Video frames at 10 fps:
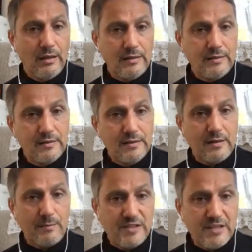
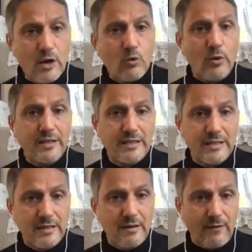subsequent
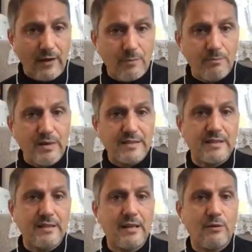developments
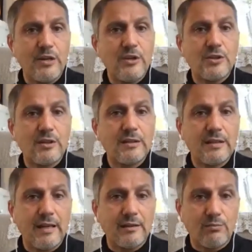in the region
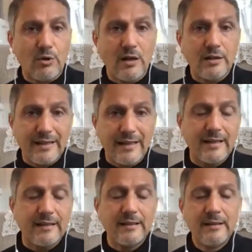that brought
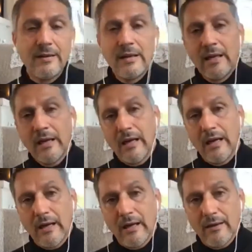in
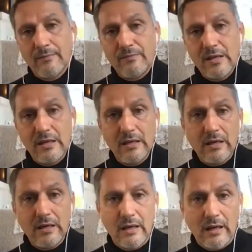the
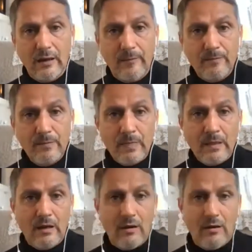
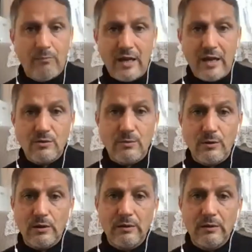
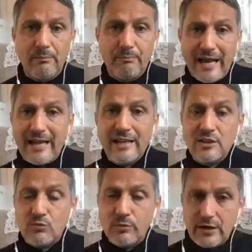possible
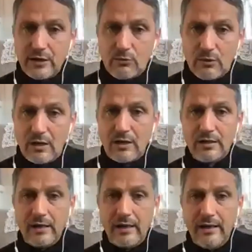balance with
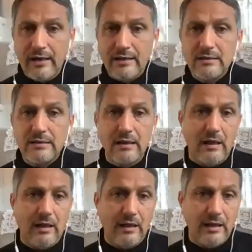Iraq, and
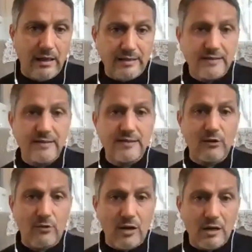in essence,
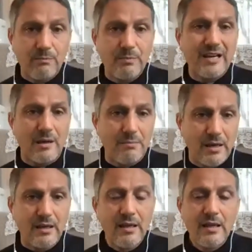Iraq
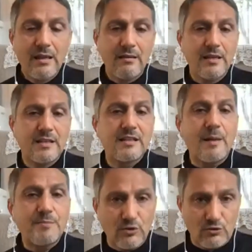becoming the
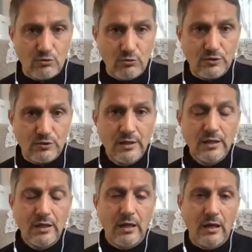substitute
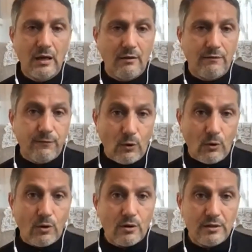
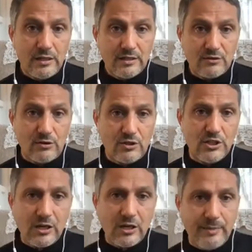for the
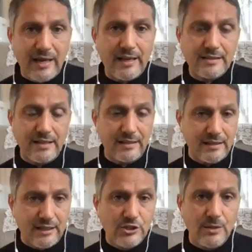strategic balance that
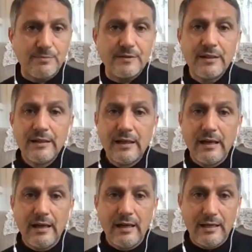Egypt
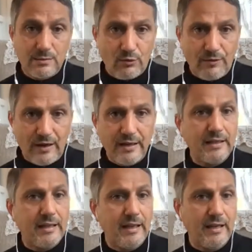has
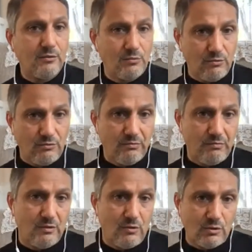provided. And
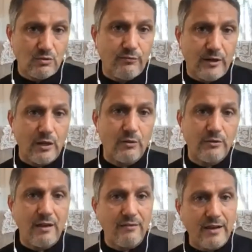those who followed
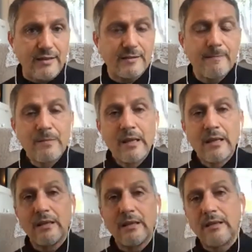the event,
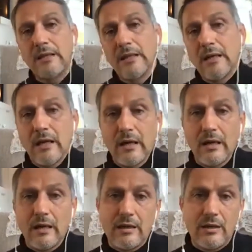the
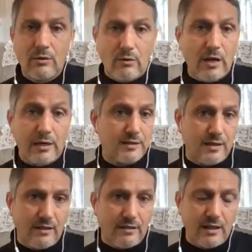Iraqis,
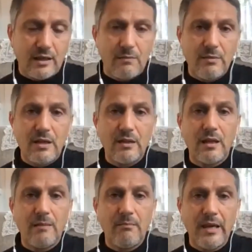I think, committed
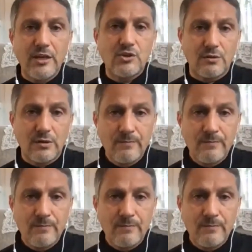a major